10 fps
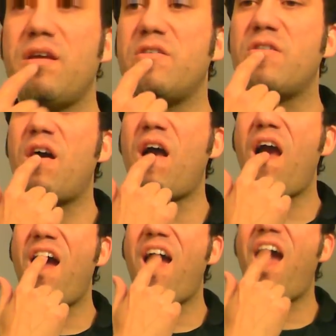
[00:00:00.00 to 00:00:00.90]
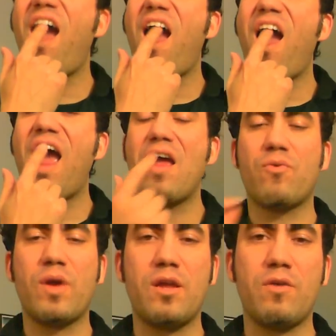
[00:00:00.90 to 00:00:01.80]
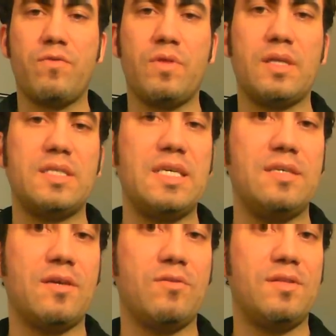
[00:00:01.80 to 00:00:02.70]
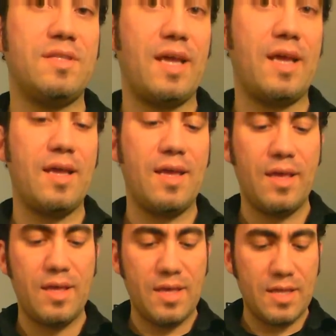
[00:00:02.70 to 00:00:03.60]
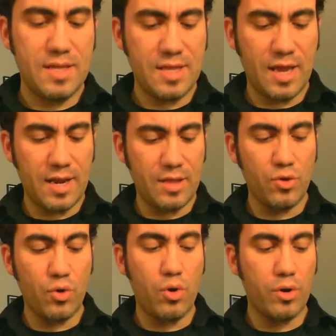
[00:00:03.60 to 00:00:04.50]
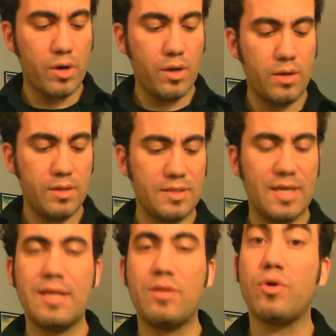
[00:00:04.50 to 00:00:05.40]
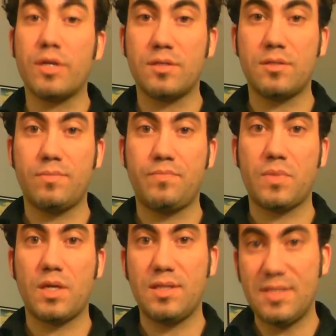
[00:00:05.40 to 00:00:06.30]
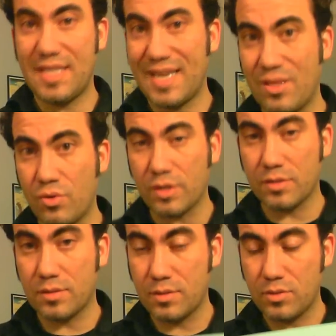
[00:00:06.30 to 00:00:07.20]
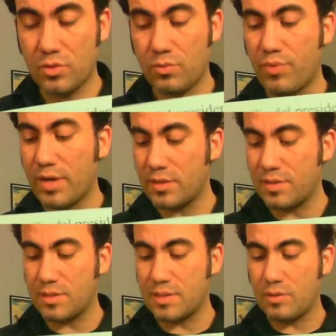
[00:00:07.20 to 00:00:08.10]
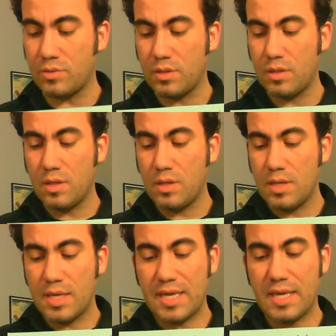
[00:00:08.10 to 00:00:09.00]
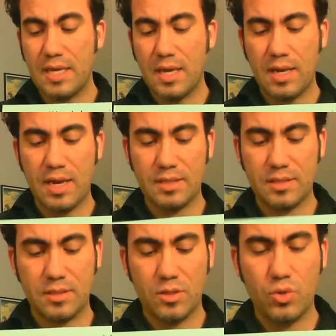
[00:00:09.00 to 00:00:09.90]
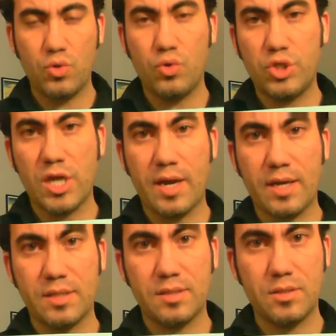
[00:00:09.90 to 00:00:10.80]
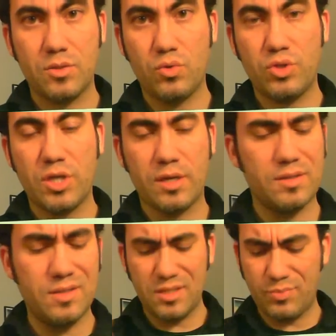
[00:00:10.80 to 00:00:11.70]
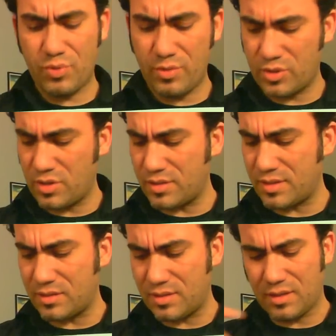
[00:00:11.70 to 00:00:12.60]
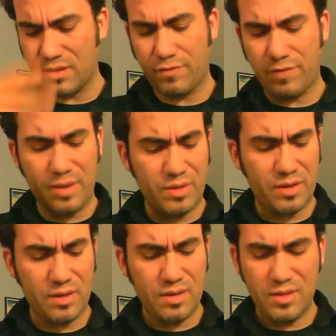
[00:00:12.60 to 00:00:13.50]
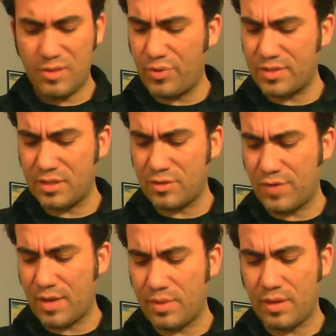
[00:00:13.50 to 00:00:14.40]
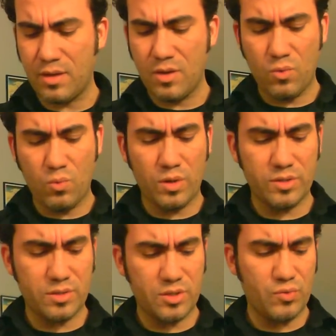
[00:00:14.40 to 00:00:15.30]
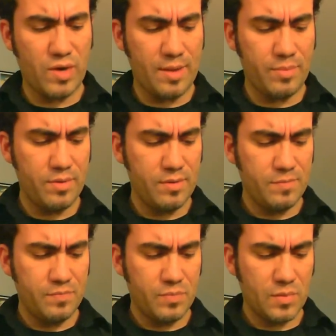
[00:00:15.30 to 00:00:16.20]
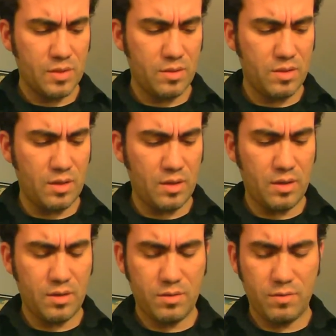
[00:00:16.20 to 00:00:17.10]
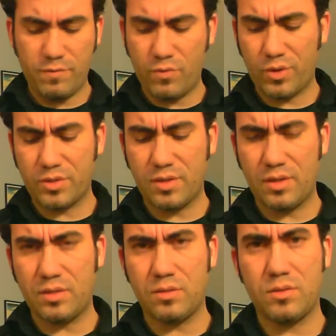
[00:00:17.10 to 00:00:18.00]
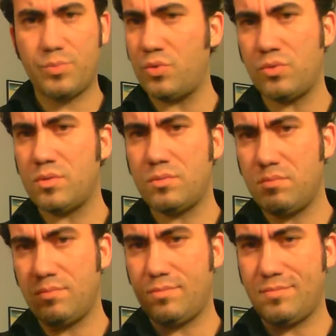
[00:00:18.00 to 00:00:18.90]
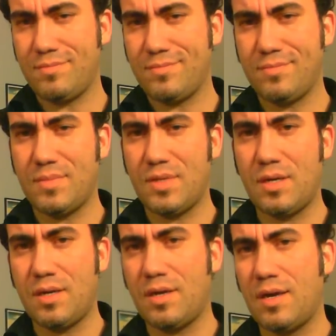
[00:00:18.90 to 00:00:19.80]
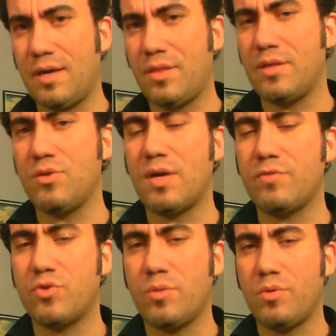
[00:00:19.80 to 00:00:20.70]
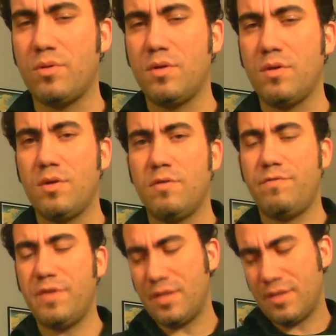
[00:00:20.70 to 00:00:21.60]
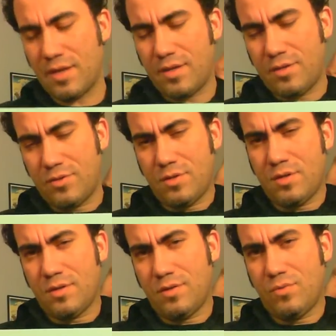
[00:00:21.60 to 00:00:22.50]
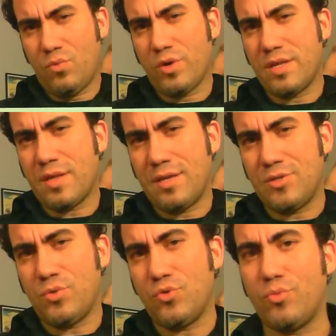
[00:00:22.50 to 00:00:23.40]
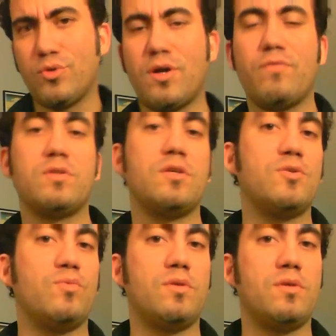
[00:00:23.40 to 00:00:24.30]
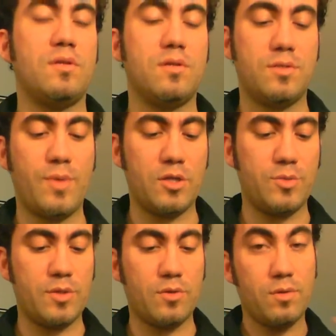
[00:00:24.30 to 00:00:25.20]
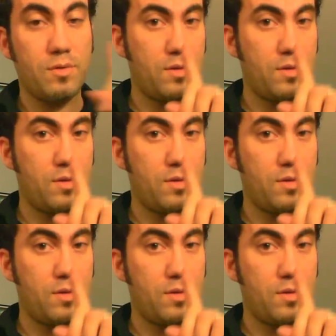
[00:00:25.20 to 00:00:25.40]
Your tongue is right here for the T sound. Te, tenedor, tenedores. So practice that sound. Y las cucharas. Cucharas. is a pretty much a nonsense thing. The president's family wants to grab the forks and spoons. I think you'll have trouble fitting that in, working that into a normal conversation with a Spanish speaker.